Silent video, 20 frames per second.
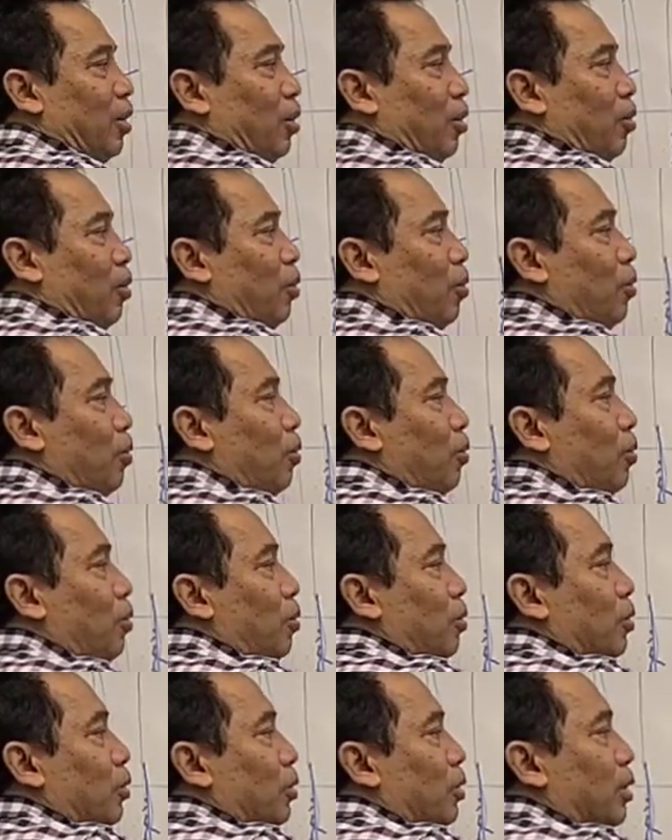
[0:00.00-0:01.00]

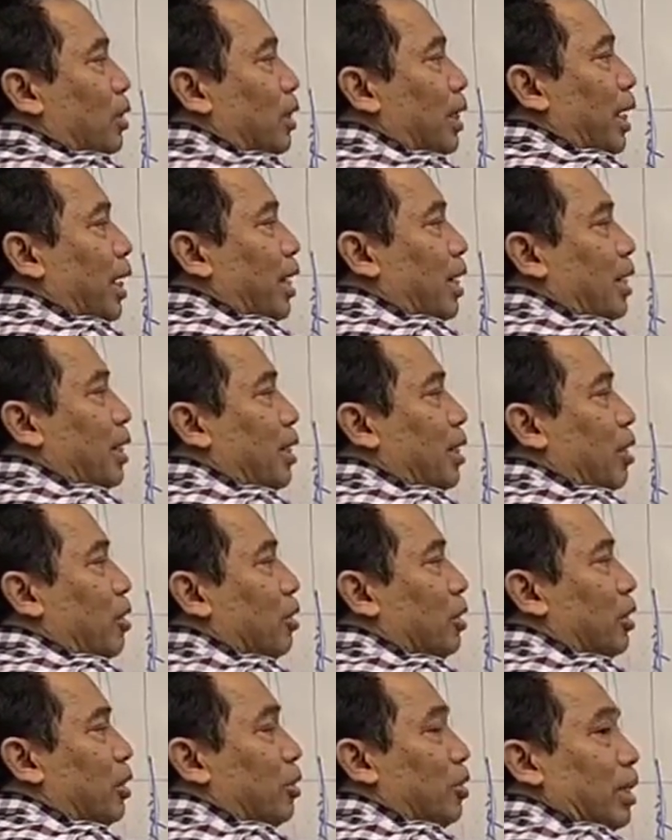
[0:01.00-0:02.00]
Who tell the
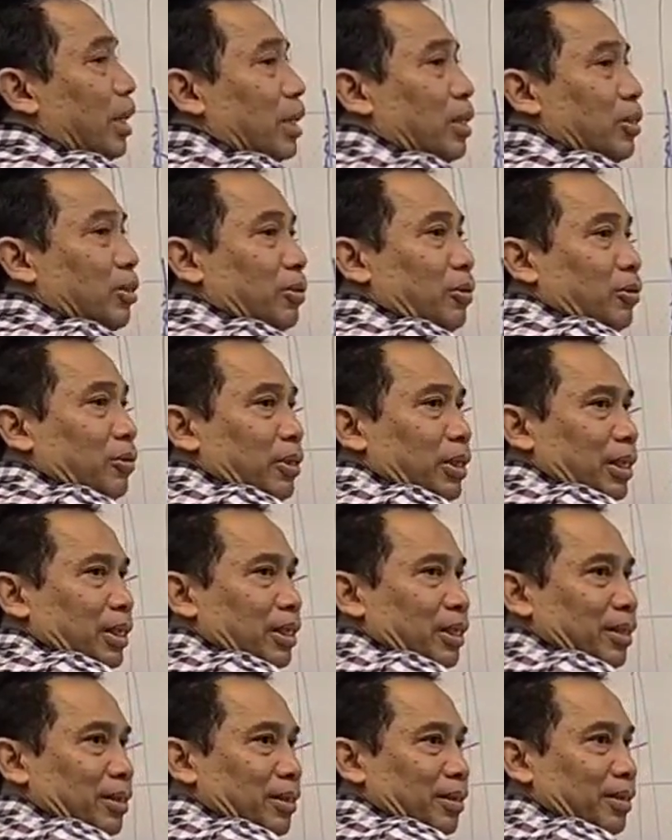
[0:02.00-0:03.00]
osteoclast to do this?
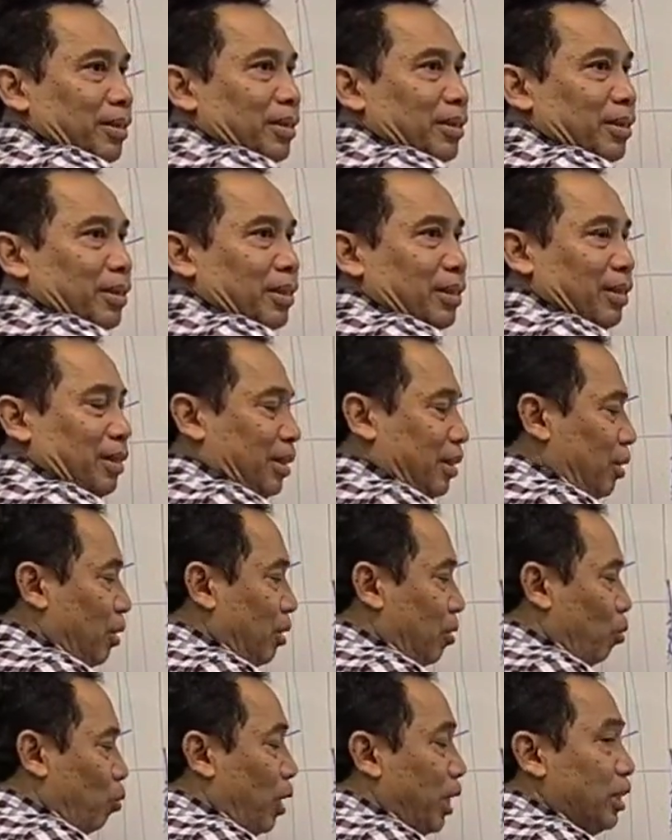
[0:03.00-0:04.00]

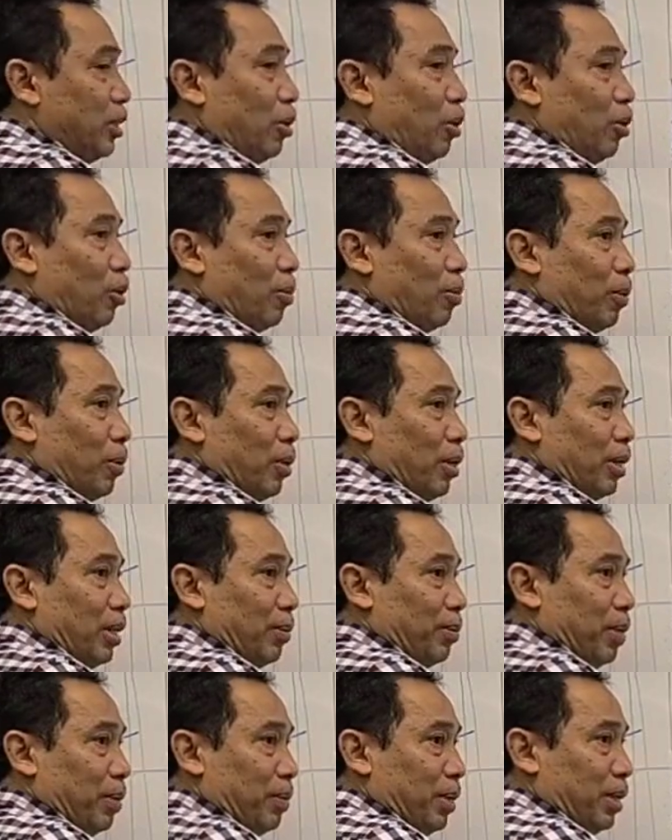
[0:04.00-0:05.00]
What hormone?
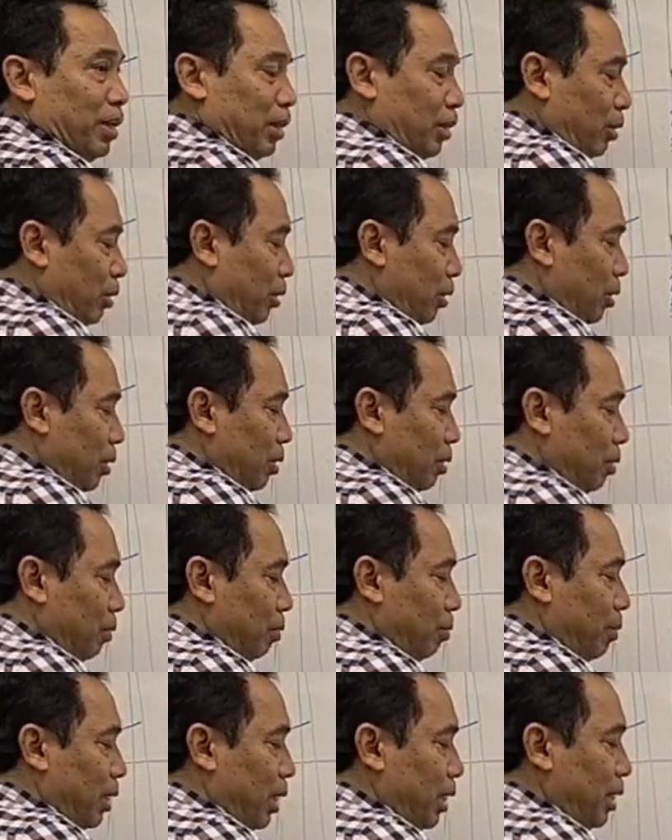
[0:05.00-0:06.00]
Remember, your
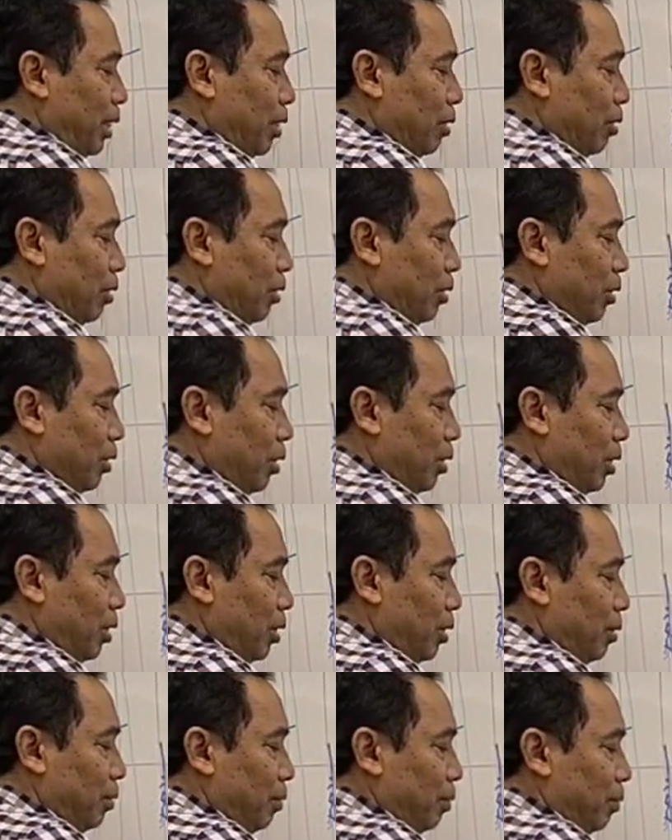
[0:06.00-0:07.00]
body
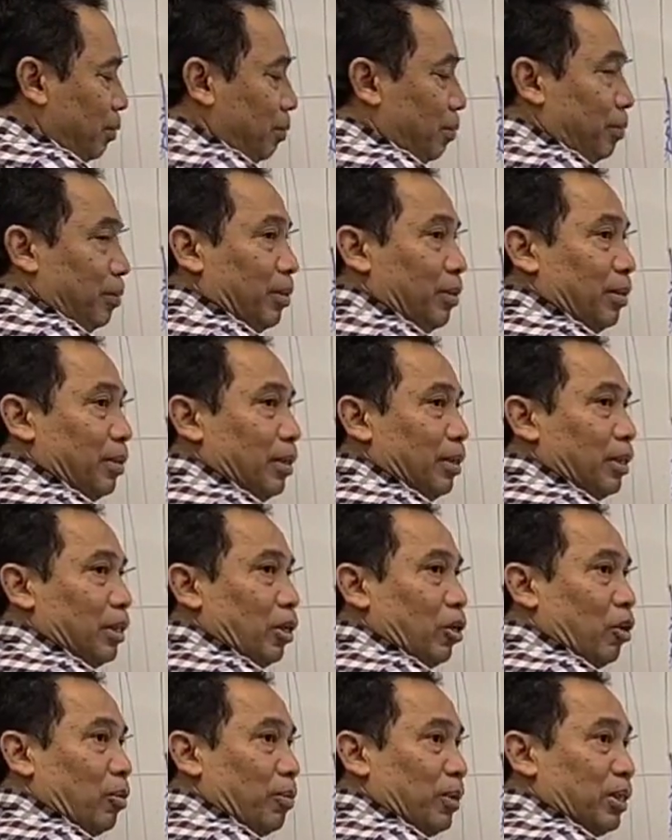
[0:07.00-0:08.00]
control
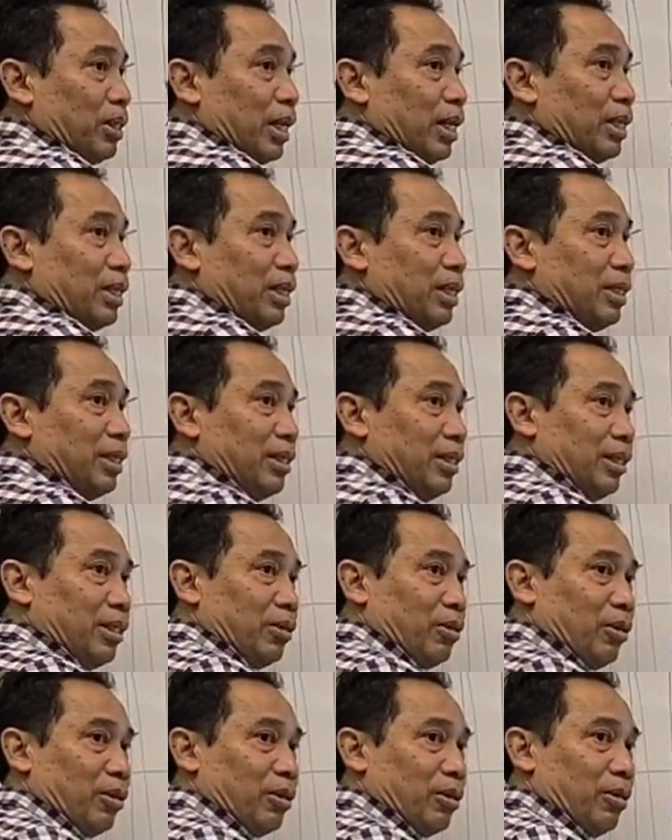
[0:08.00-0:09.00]
homeostasis is
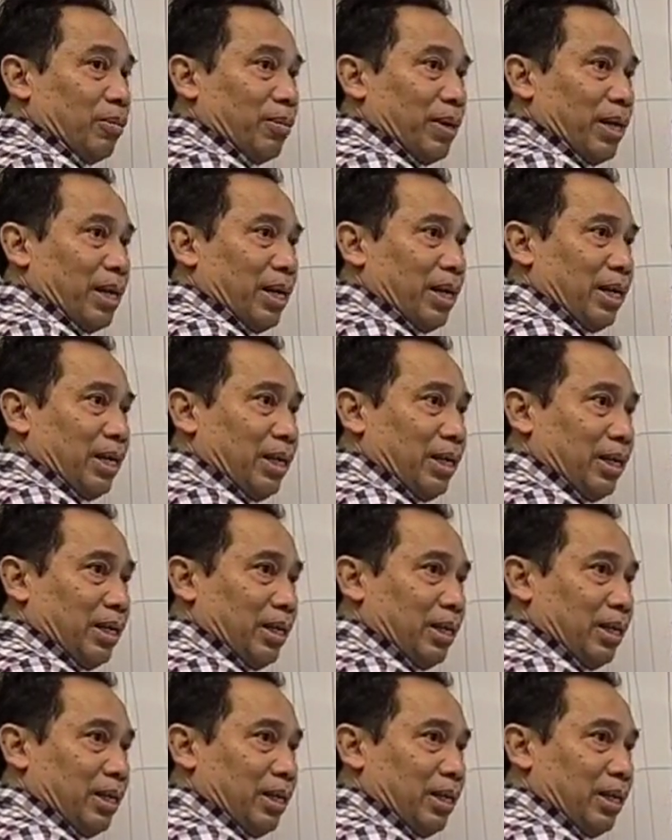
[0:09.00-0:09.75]
controlled by